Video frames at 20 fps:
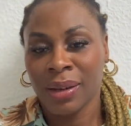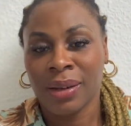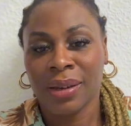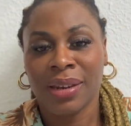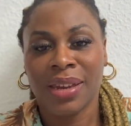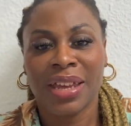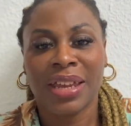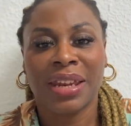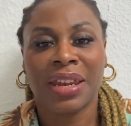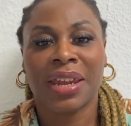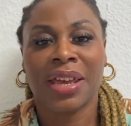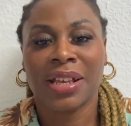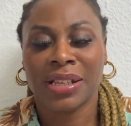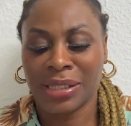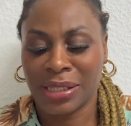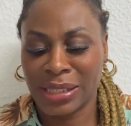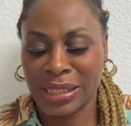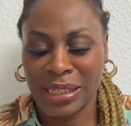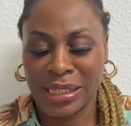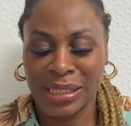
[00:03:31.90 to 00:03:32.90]
The
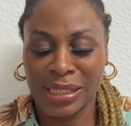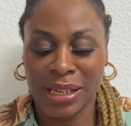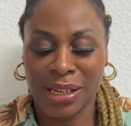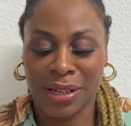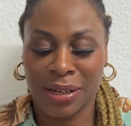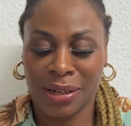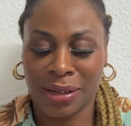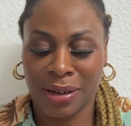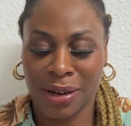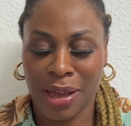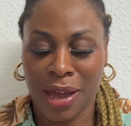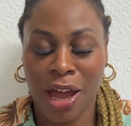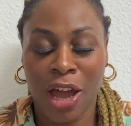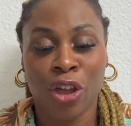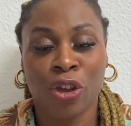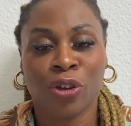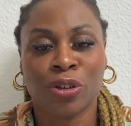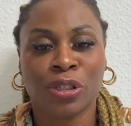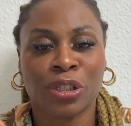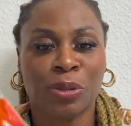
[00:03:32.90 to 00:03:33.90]
next is an
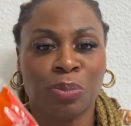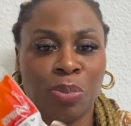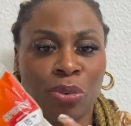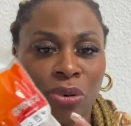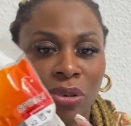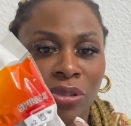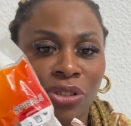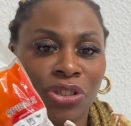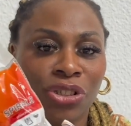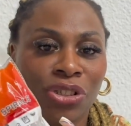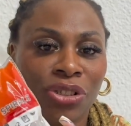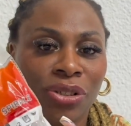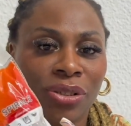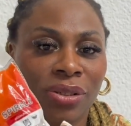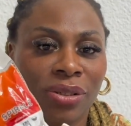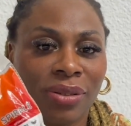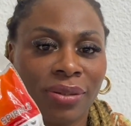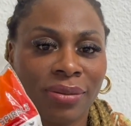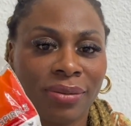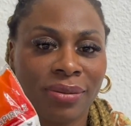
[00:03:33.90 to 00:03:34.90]
iron
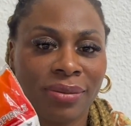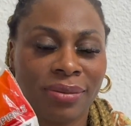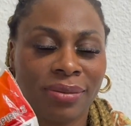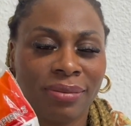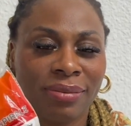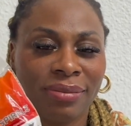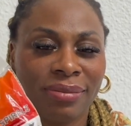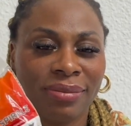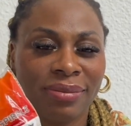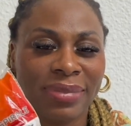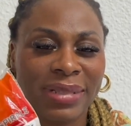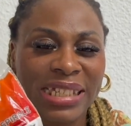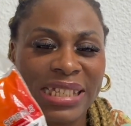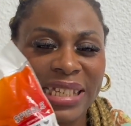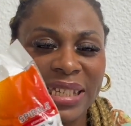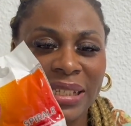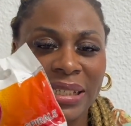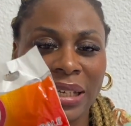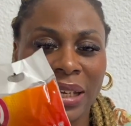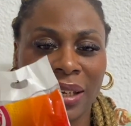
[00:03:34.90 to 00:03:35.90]
sponge.
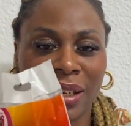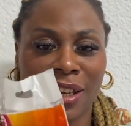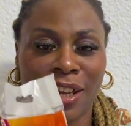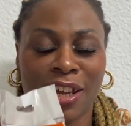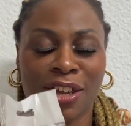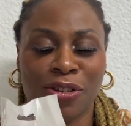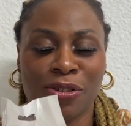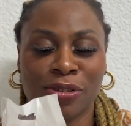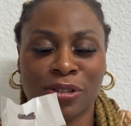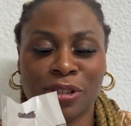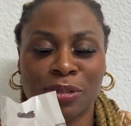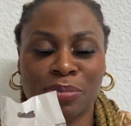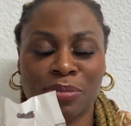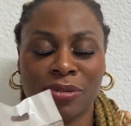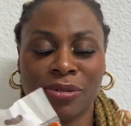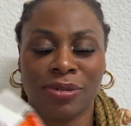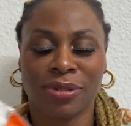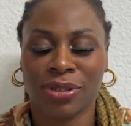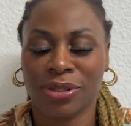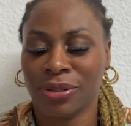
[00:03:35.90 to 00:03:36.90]
Is an iron
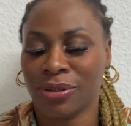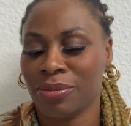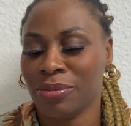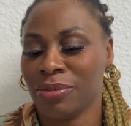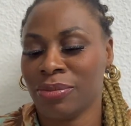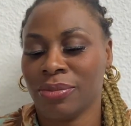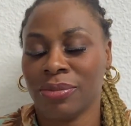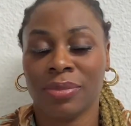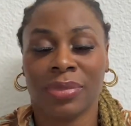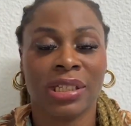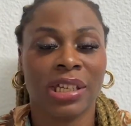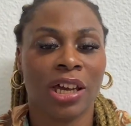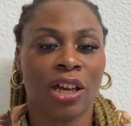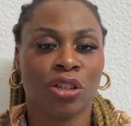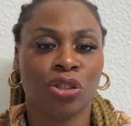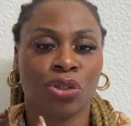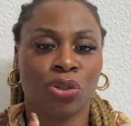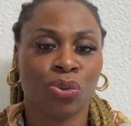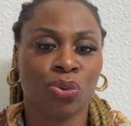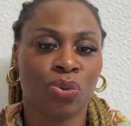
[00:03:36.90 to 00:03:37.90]
sponge. There
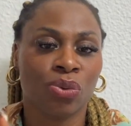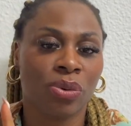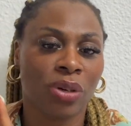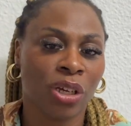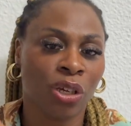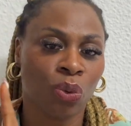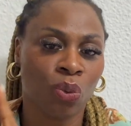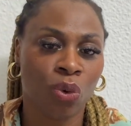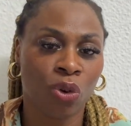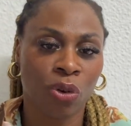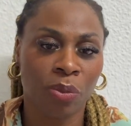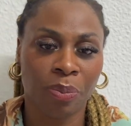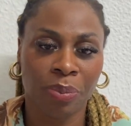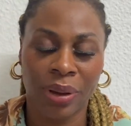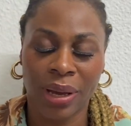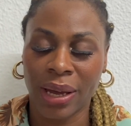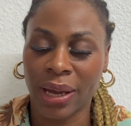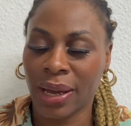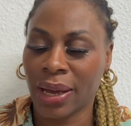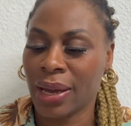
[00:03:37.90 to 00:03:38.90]
are 2 in one
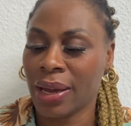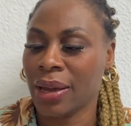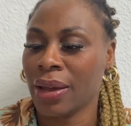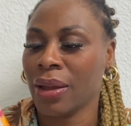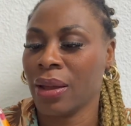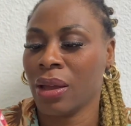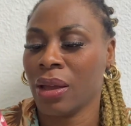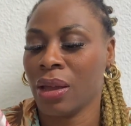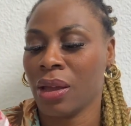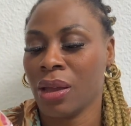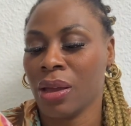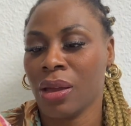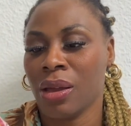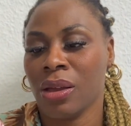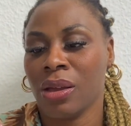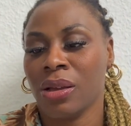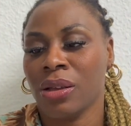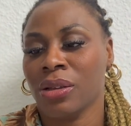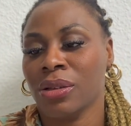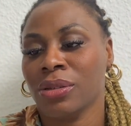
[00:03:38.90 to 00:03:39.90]
pack.
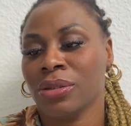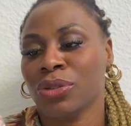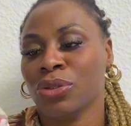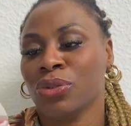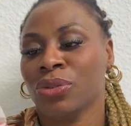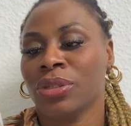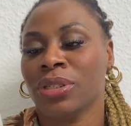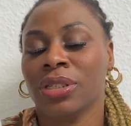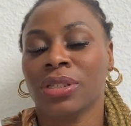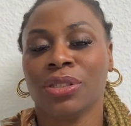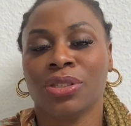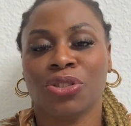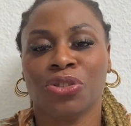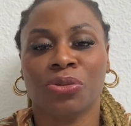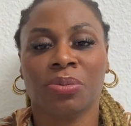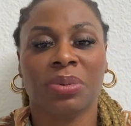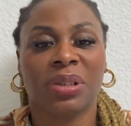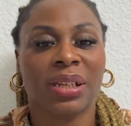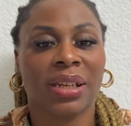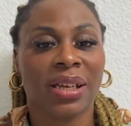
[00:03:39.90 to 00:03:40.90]
So this
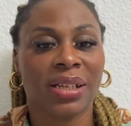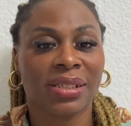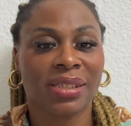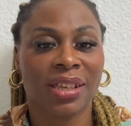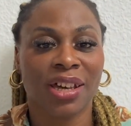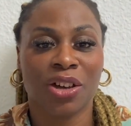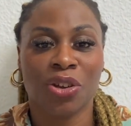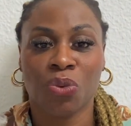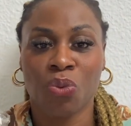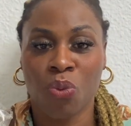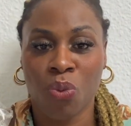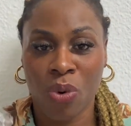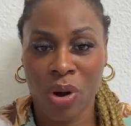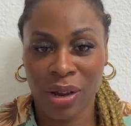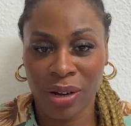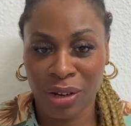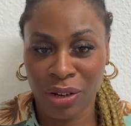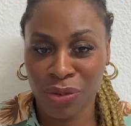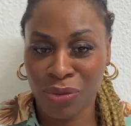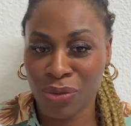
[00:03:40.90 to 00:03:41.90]
should be less than
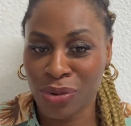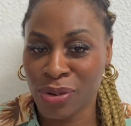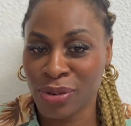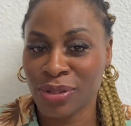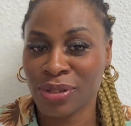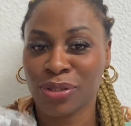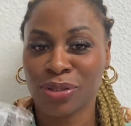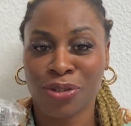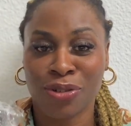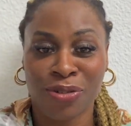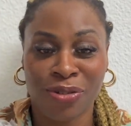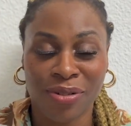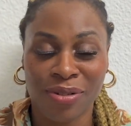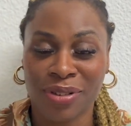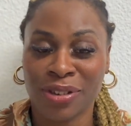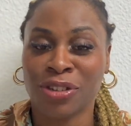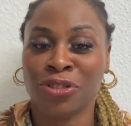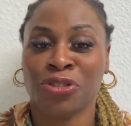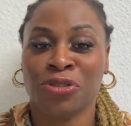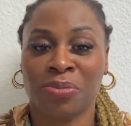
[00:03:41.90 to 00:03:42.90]
€1, or
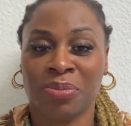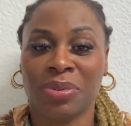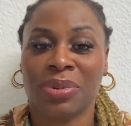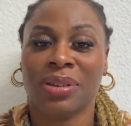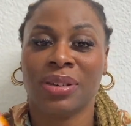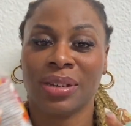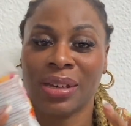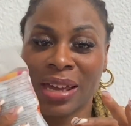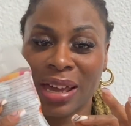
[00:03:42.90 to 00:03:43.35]
it should be